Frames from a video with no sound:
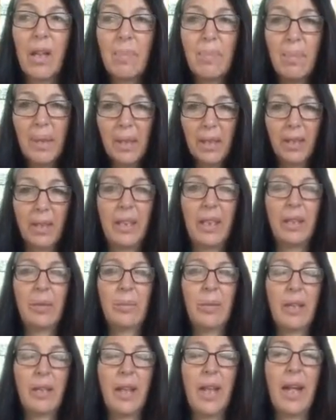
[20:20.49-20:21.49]
ability
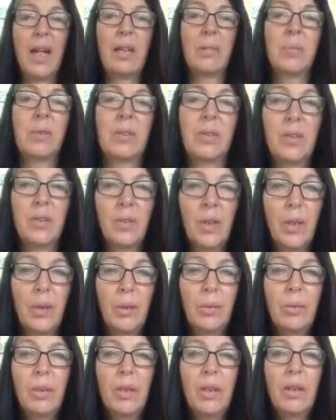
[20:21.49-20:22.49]
with animals.
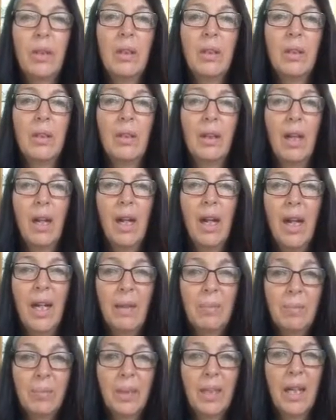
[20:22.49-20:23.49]
So
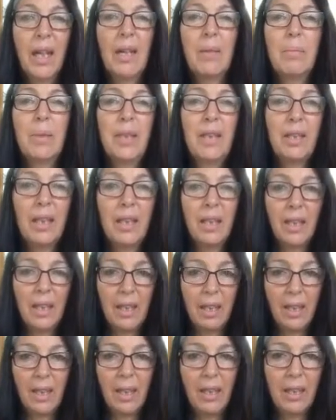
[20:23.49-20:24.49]
I'm coming
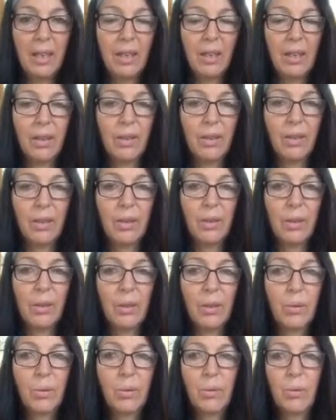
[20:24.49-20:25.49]
in
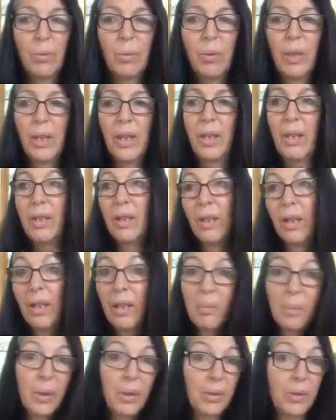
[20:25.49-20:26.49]
with
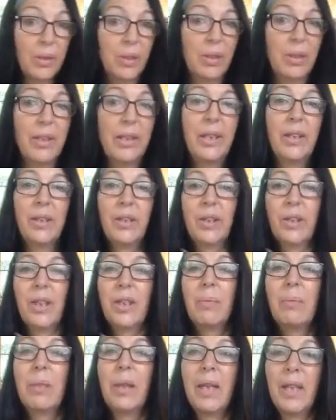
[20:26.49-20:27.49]
an emotional
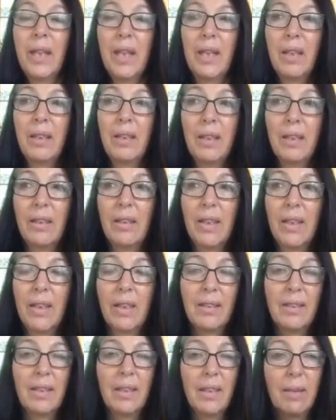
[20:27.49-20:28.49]
leadership and,
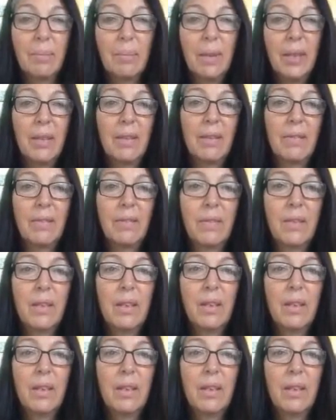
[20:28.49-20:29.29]
like I said, a bit of